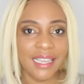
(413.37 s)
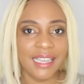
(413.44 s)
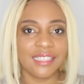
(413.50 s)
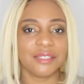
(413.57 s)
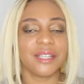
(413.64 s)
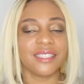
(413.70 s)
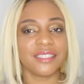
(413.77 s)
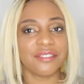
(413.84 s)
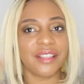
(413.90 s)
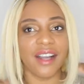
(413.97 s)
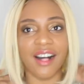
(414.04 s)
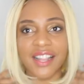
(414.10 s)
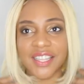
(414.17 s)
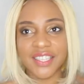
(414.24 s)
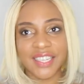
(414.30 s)
it's because of the
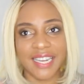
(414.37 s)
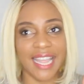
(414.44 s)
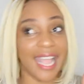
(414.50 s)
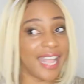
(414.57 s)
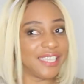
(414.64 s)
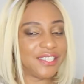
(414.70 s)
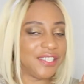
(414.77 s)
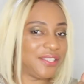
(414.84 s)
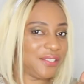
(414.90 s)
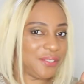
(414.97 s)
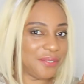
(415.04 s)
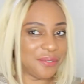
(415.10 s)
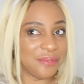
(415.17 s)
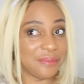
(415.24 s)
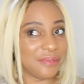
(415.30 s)
holiday I had to
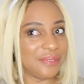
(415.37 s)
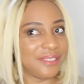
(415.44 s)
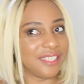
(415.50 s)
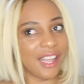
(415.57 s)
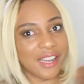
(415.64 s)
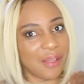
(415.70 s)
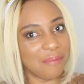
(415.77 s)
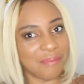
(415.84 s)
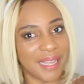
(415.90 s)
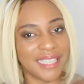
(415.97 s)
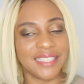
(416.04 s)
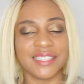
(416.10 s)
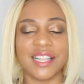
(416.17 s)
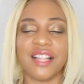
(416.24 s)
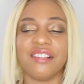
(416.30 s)
do doll up
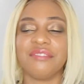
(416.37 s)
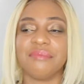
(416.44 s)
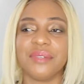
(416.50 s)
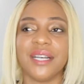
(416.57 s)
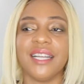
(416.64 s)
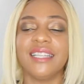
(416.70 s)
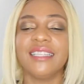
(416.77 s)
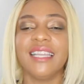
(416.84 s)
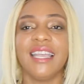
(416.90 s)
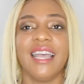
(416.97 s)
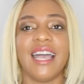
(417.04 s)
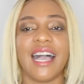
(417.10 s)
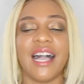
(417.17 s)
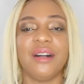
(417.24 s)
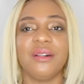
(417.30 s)
myself, but
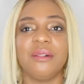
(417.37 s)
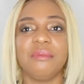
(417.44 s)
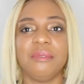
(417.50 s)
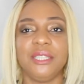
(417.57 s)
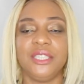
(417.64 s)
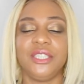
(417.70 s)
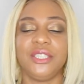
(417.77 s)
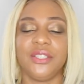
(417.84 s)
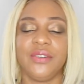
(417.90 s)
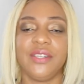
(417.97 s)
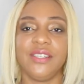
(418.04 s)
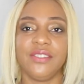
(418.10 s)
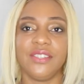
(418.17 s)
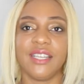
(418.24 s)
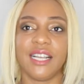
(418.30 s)
I will be
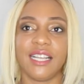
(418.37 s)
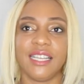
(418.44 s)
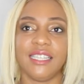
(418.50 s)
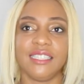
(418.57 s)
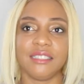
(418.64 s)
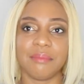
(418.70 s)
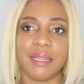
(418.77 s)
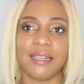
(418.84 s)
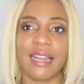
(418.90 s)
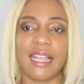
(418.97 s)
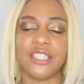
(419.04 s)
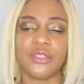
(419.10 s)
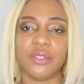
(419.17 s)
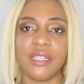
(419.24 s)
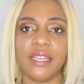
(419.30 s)
showing you guys my
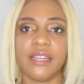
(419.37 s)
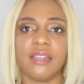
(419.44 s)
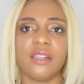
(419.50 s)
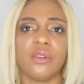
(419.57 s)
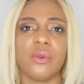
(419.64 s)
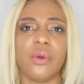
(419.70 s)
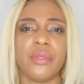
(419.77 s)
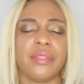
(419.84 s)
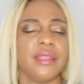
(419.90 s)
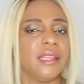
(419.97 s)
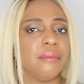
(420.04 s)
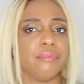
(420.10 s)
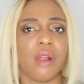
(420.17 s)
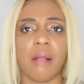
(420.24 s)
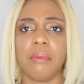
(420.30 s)
natural hair growth
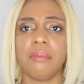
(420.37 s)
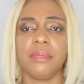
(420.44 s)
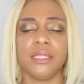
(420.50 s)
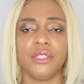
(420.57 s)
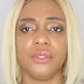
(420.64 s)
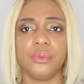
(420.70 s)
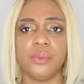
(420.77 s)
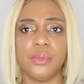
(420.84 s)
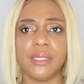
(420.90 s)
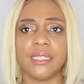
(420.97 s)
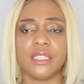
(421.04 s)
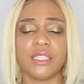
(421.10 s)
and probably doing